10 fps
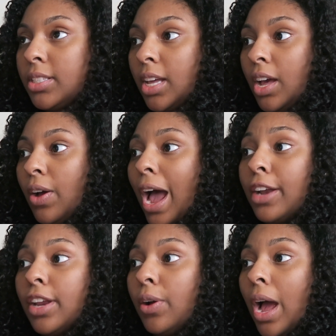So
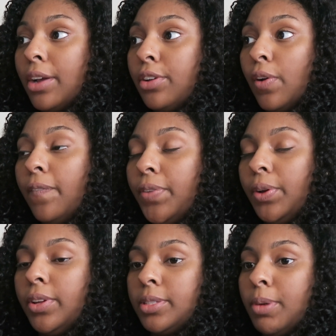I don't
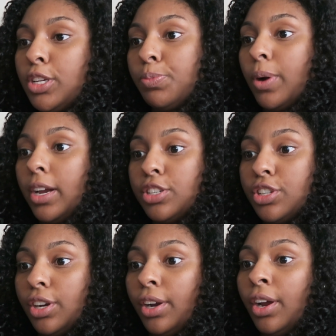feel as much
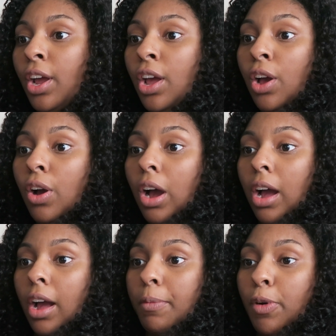pressure
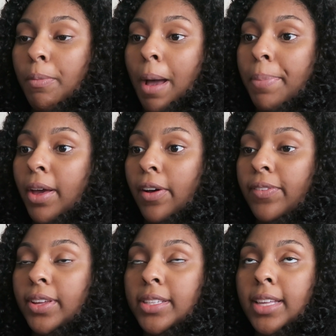on my
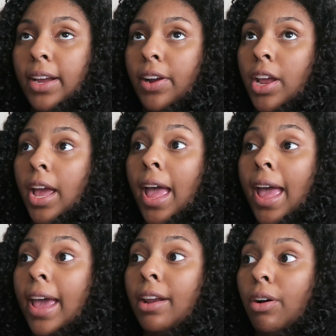pelvis area
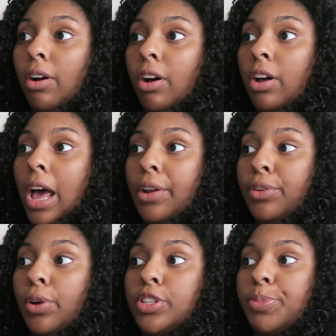at all. I
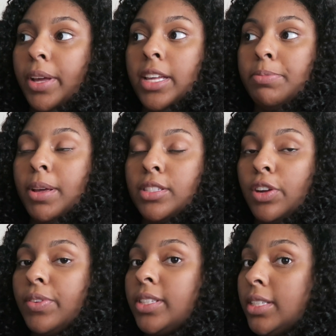don't know if it's because my
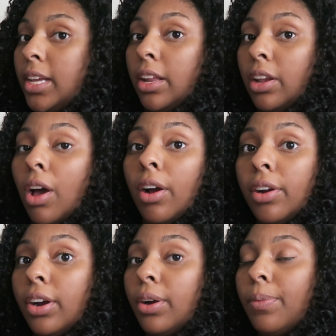cervix is getting
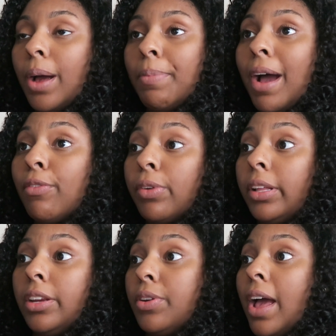longer or what, but I
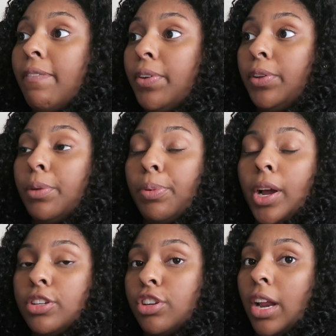really do not feel the
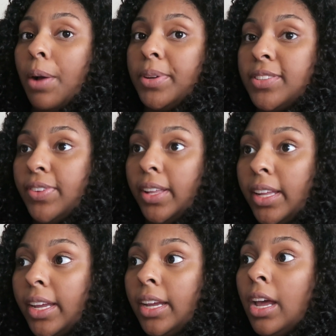pressure that I was
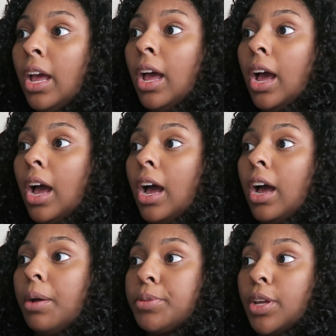feeling.
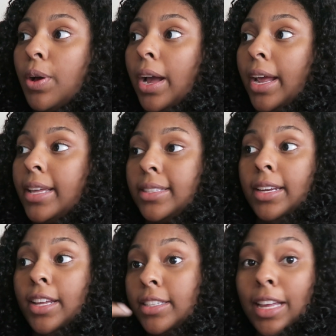So I guess
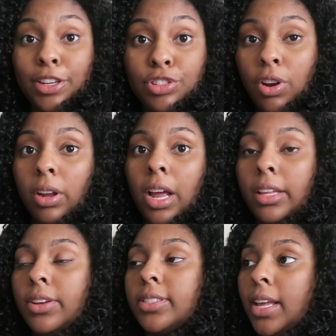it is like strong,
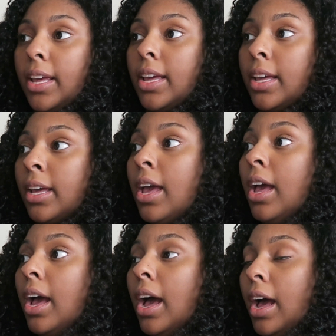like they're saying.
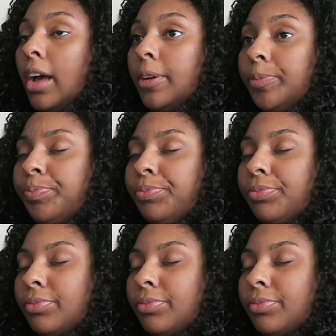My